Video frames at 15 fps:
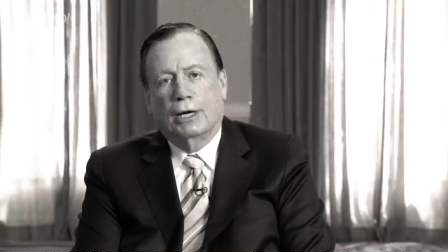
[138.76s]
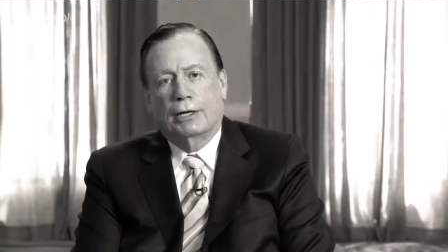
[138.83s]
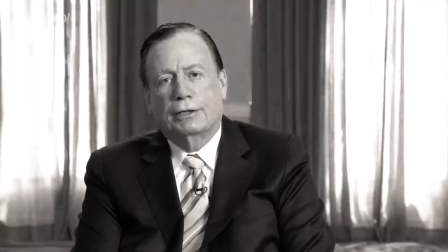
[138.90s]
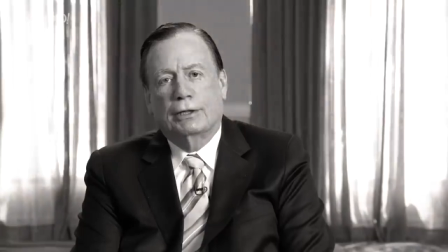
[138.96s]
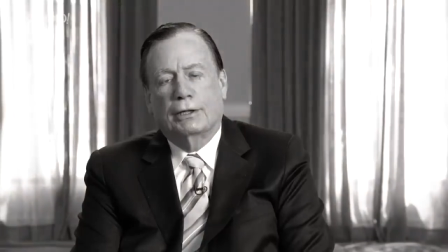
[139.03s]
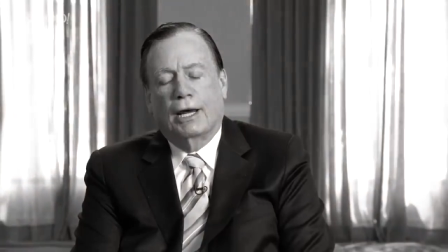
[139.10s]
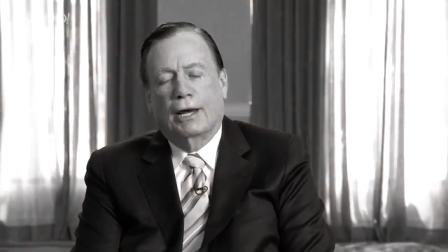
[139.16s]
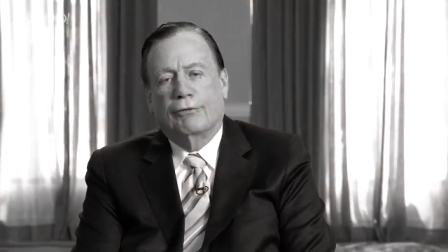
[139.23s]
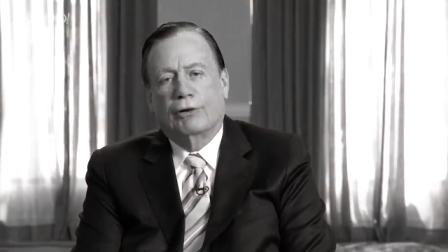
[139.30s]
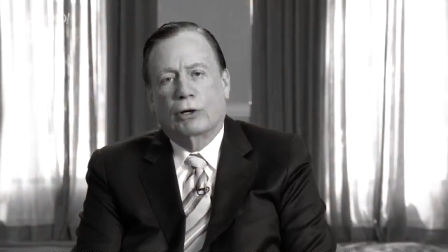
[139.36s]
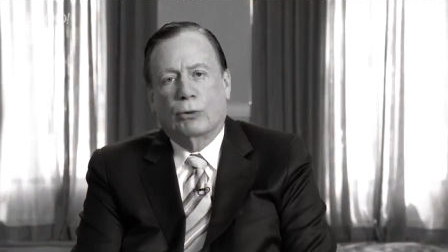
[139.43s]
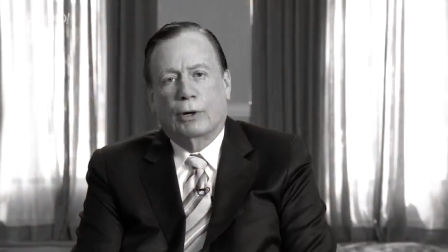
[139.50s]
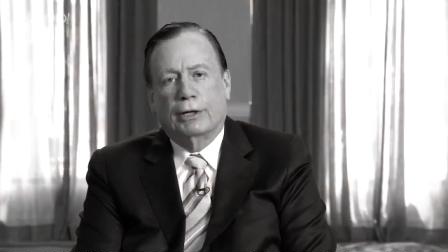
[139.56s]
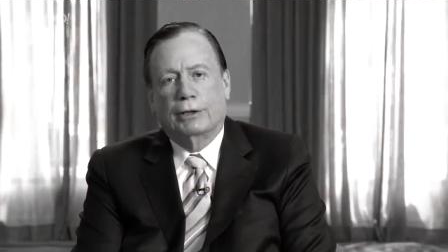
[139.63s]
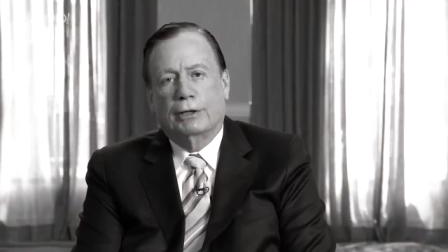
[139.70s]
I didn't have a
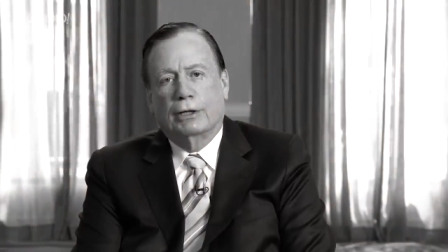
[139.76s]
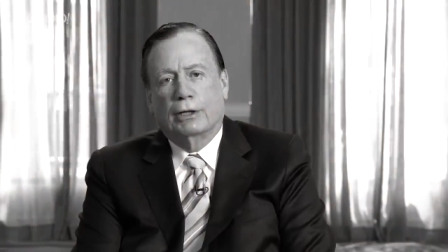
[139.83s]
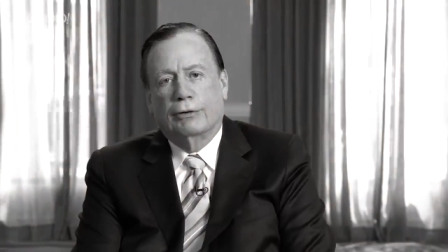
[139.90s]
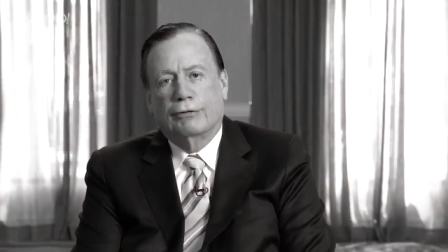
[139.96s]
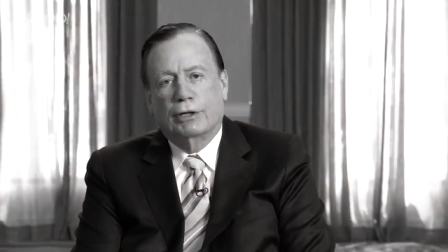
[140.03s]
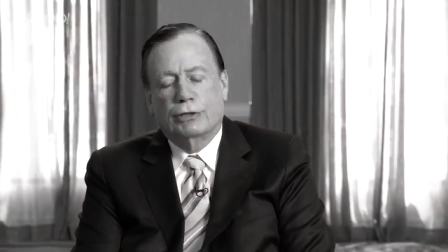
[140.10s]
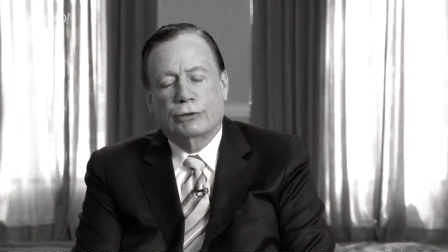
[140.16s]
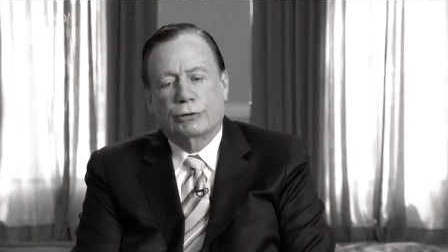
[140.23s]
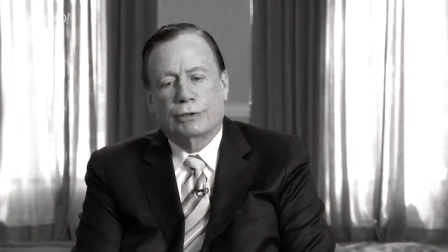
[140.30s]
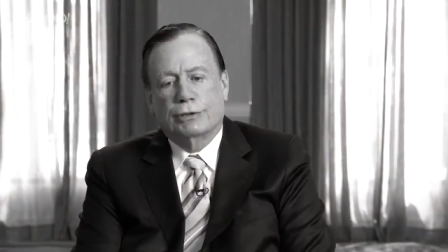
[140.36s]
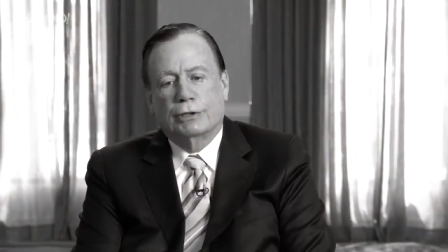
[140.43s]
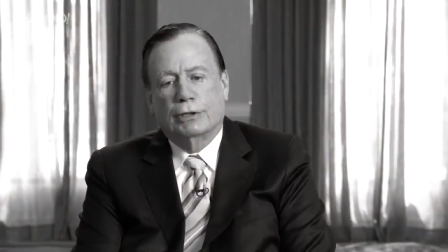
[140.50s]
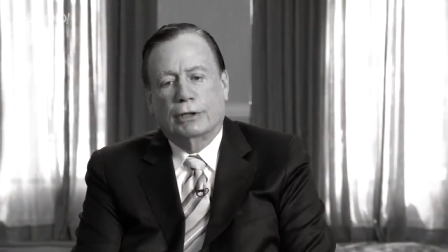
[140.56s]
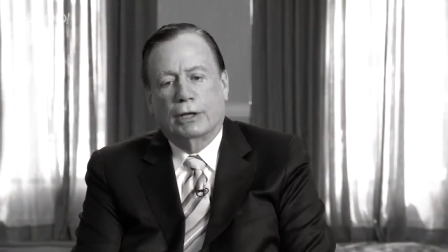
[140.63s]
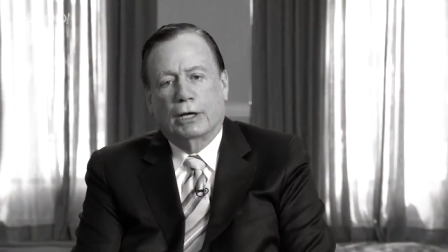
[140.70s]
great deal of
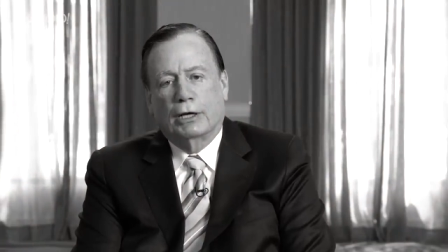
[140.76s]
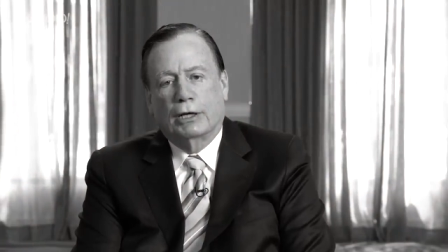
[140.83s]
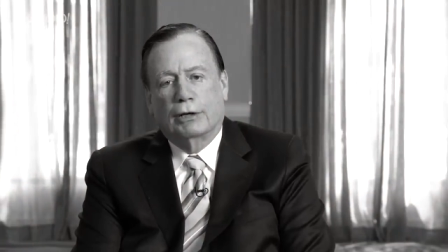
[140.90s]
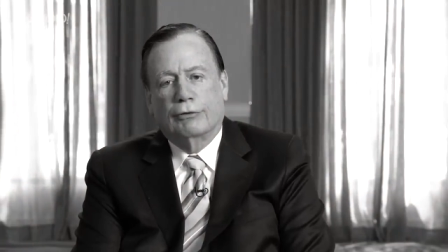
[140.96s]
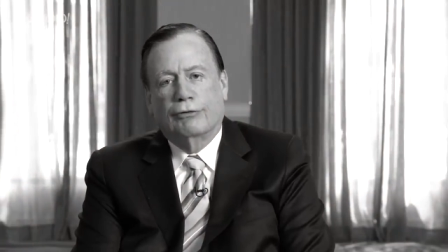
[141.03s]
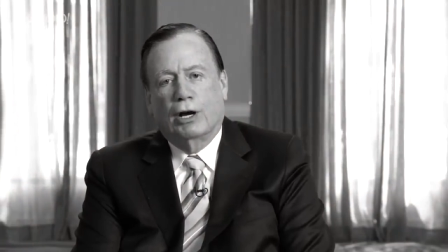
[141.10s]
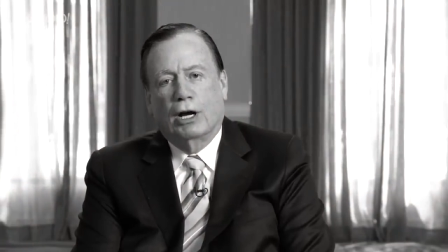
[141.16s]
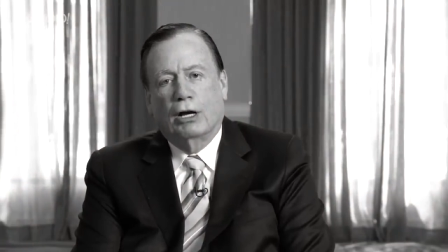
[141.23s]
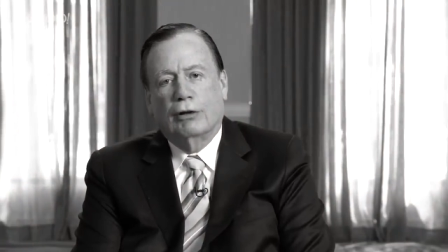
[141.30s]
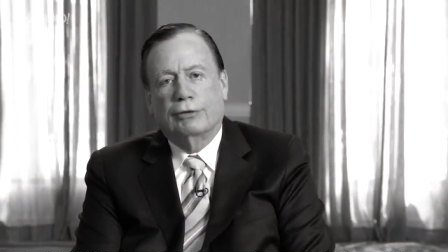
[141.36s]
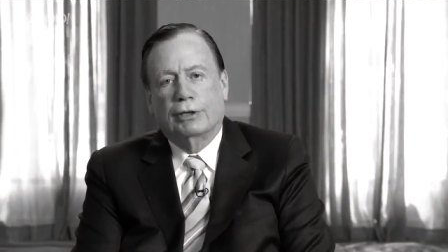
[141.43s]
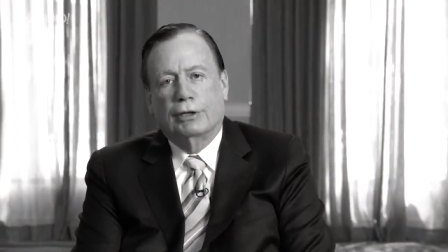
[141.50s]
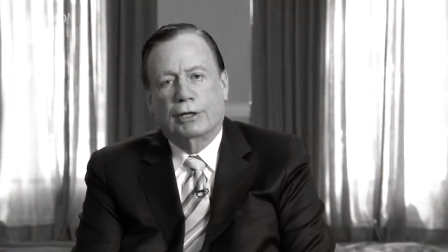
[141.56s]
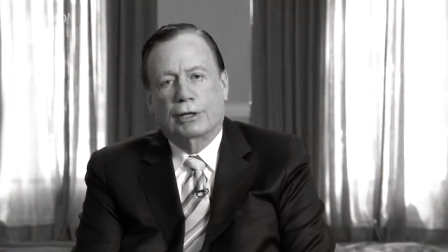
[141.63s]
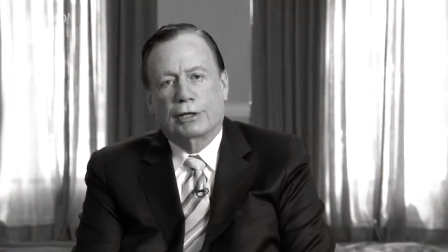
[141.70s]
interest in getting
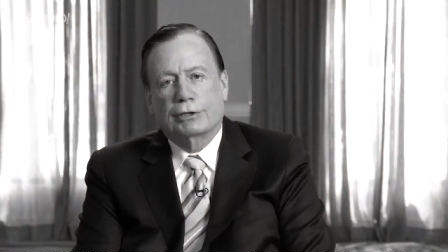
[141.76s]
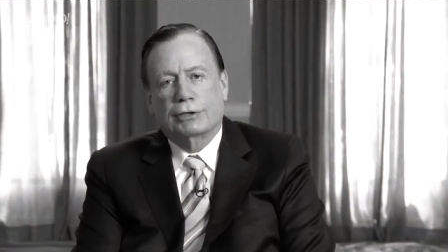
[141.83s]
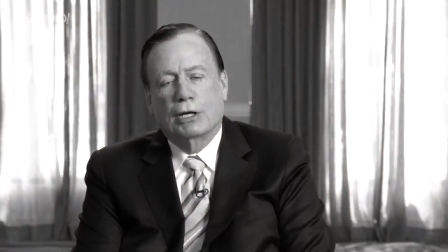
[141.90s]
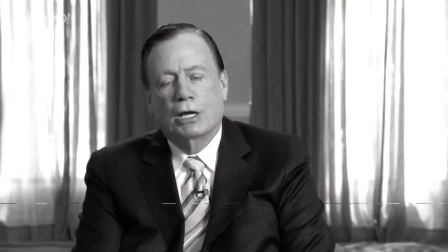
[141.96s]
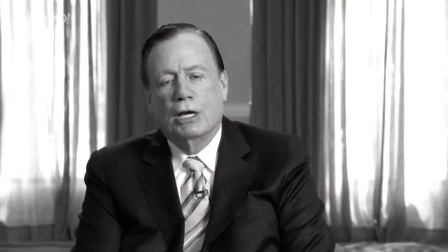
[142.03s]
involved in this.